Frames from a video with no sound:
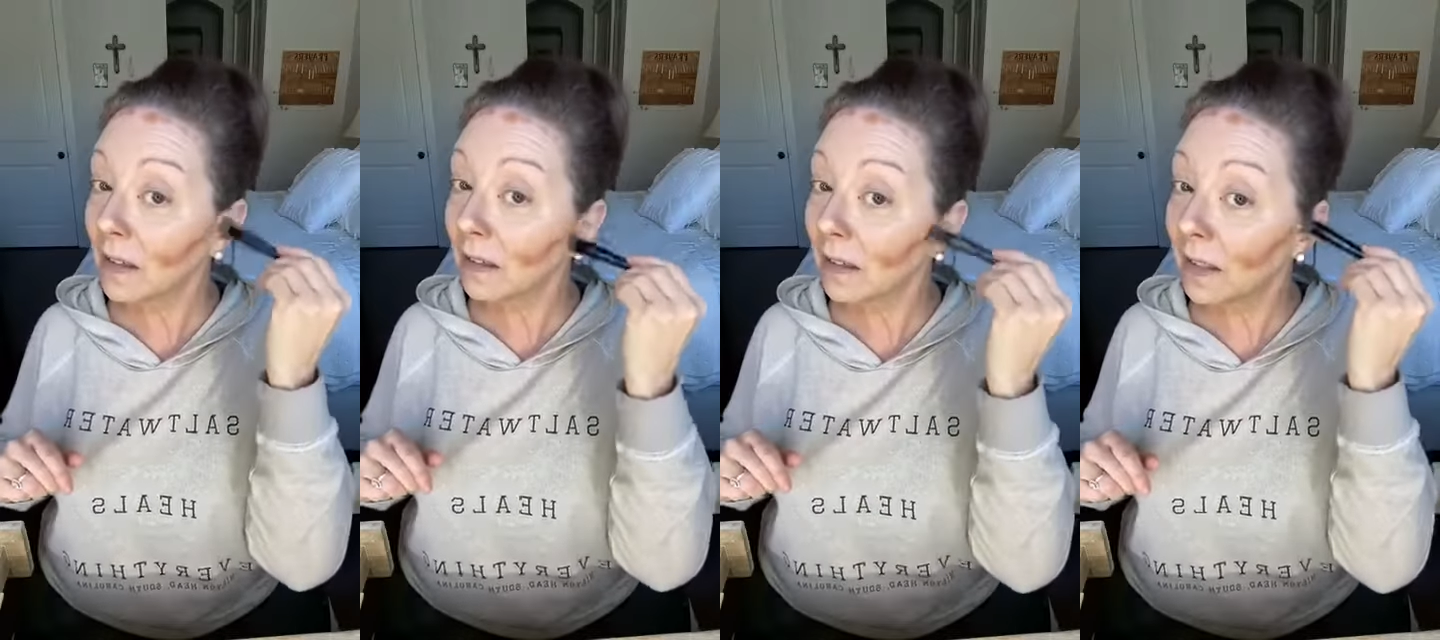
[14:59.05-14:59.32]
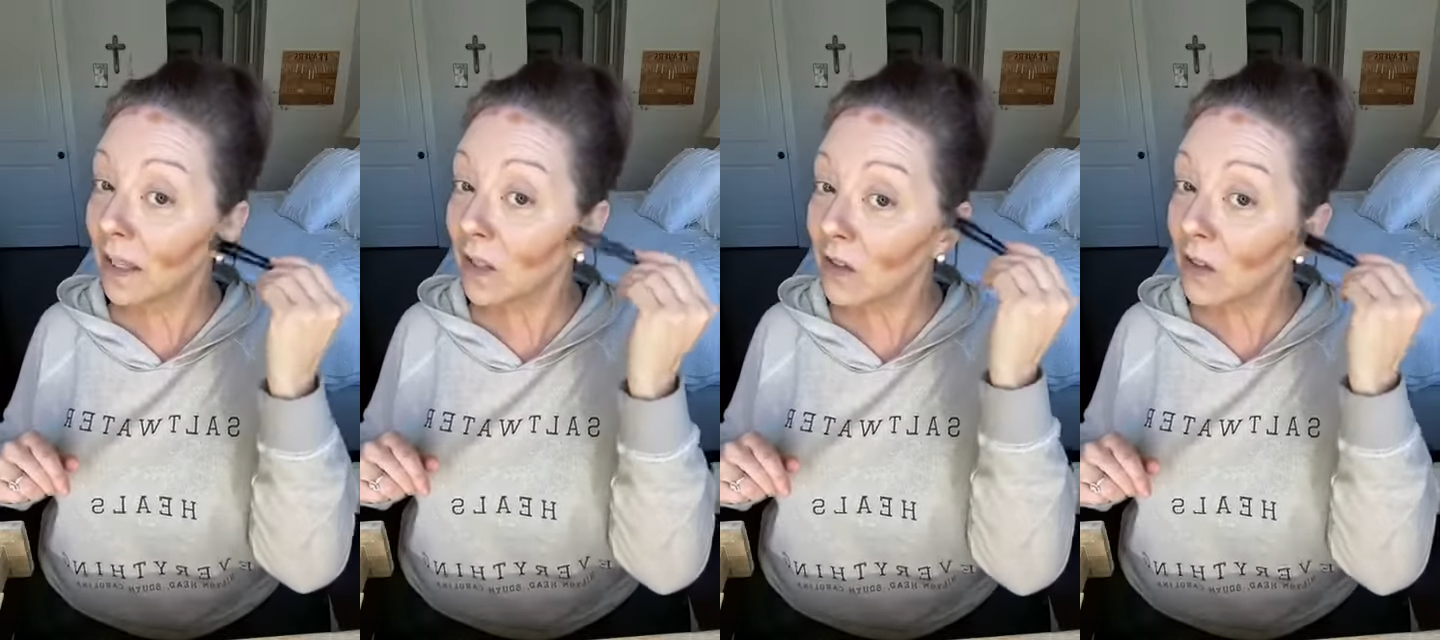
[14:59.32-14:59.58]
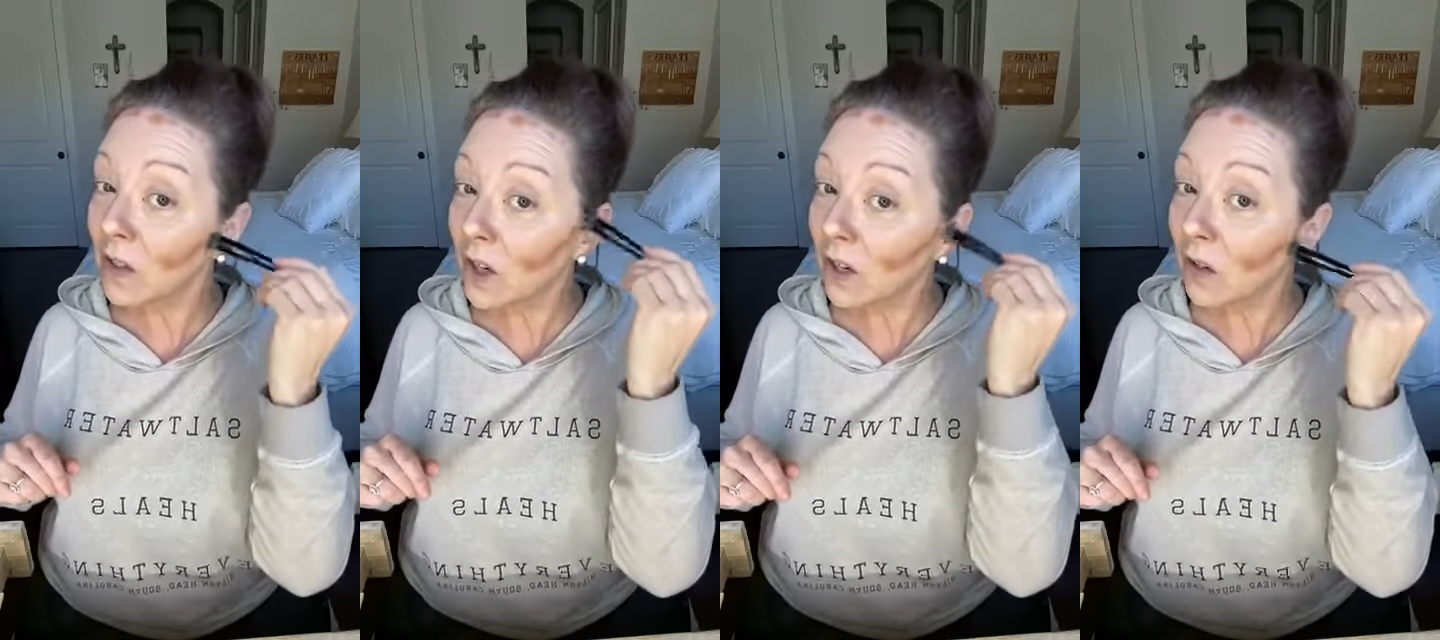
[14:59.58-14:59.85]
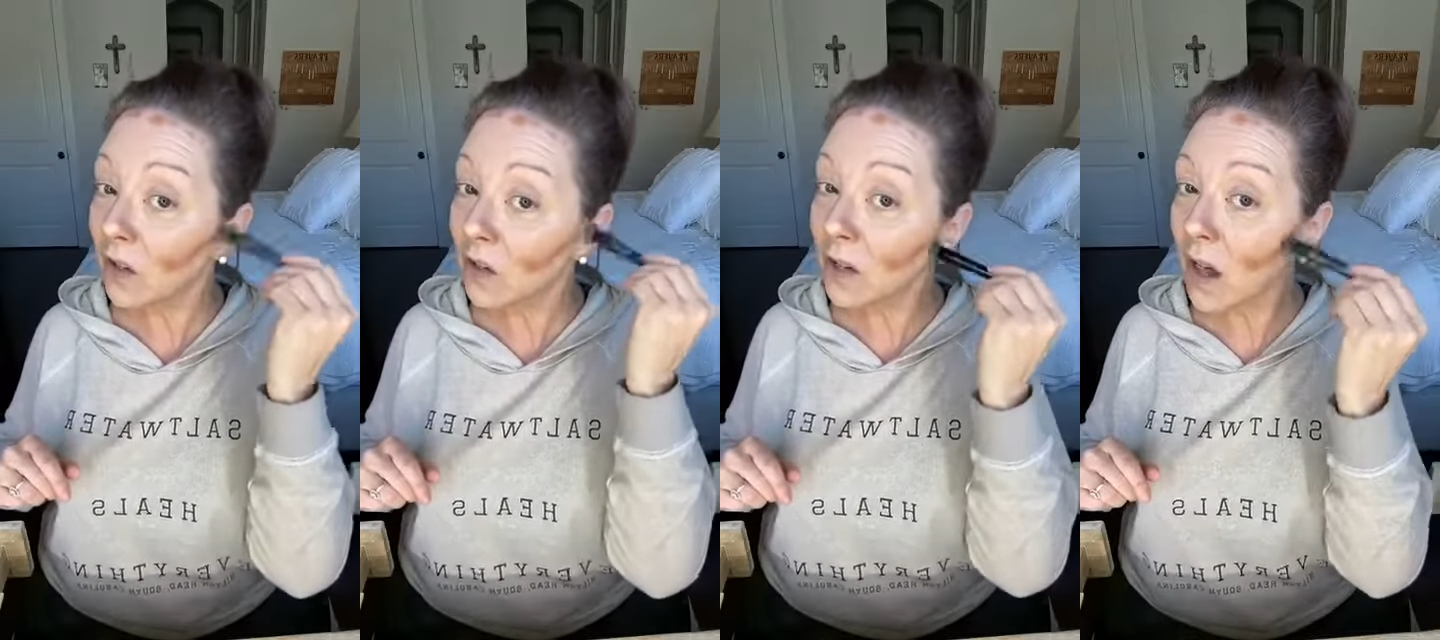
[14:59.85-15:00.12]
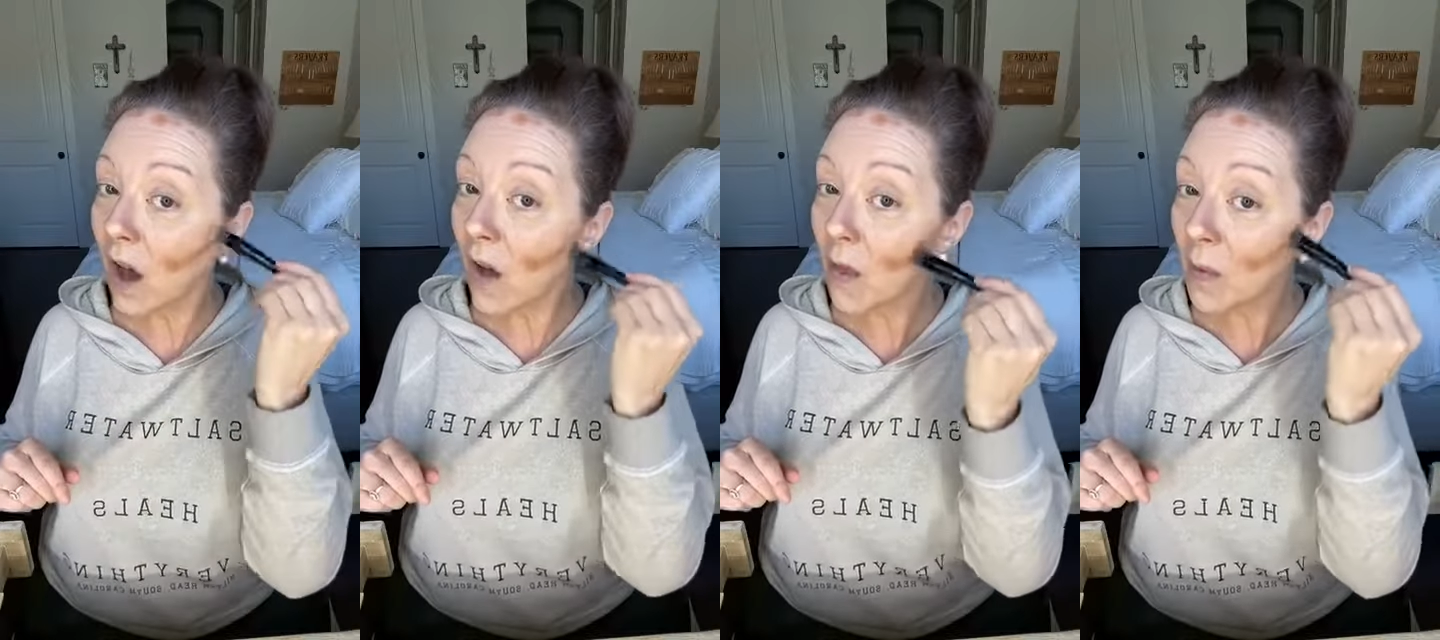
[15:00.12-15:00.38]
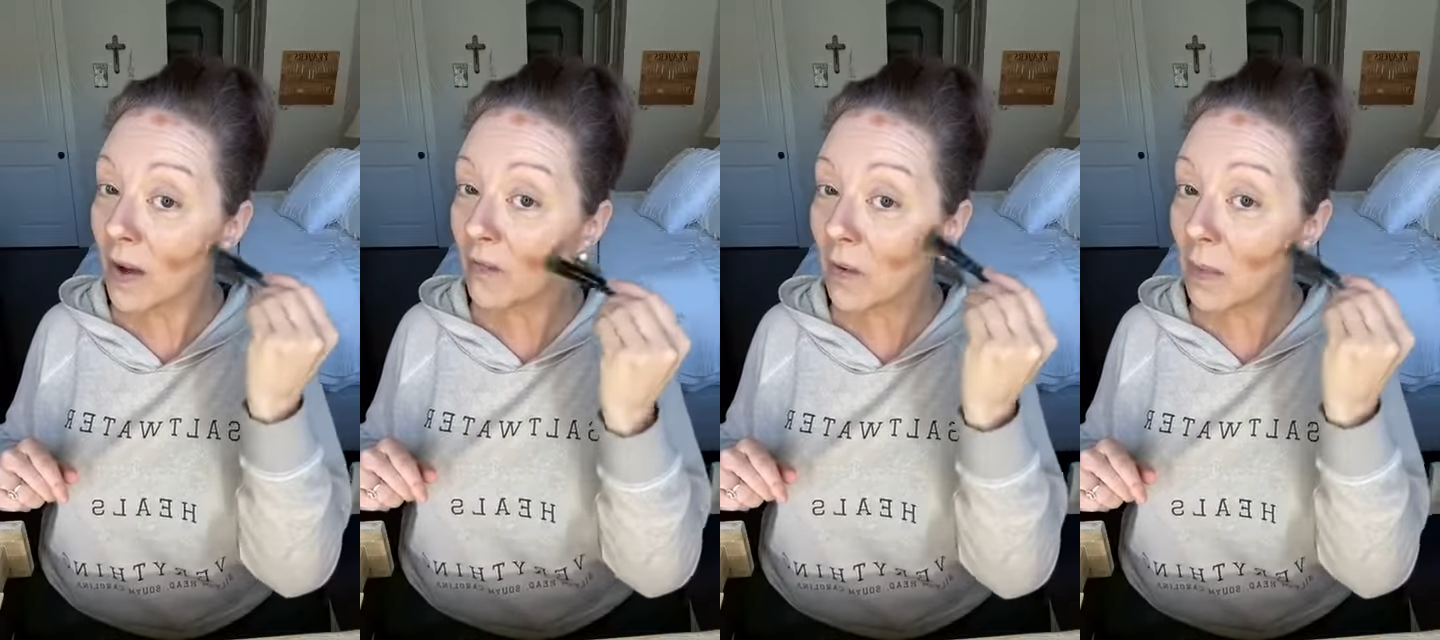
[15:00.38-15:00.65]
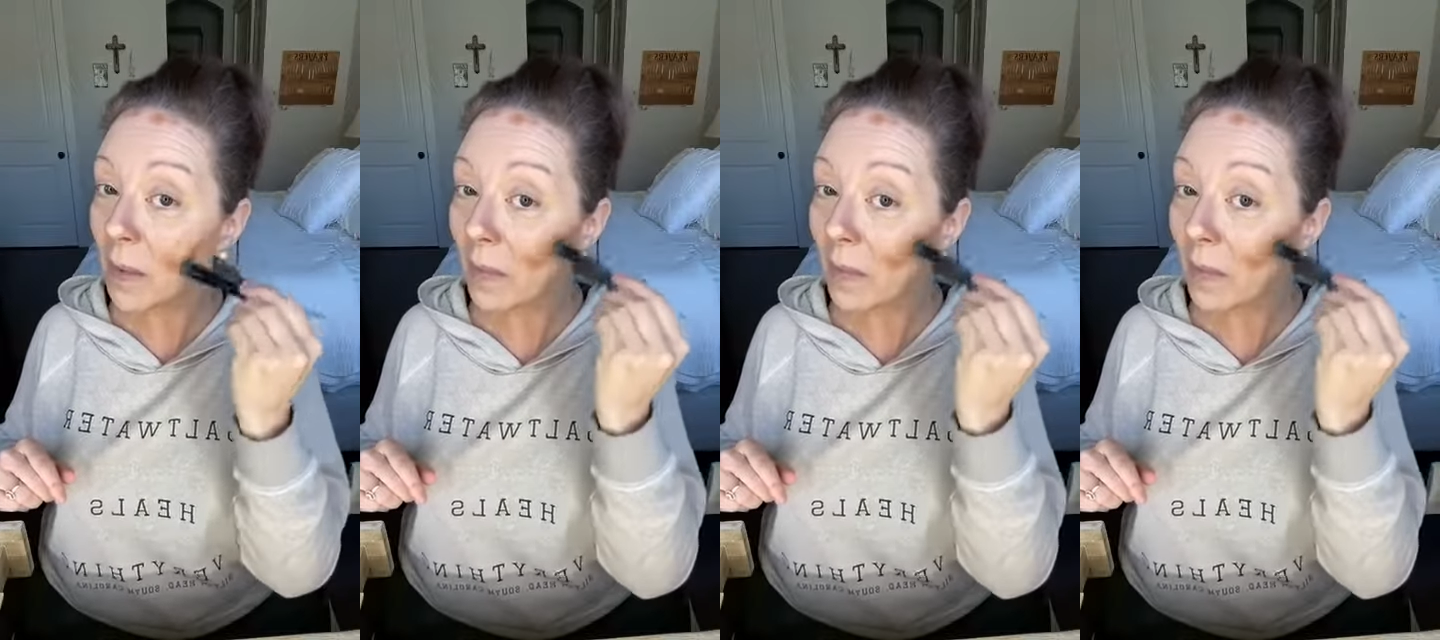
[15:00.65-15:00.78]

little circles all the way from the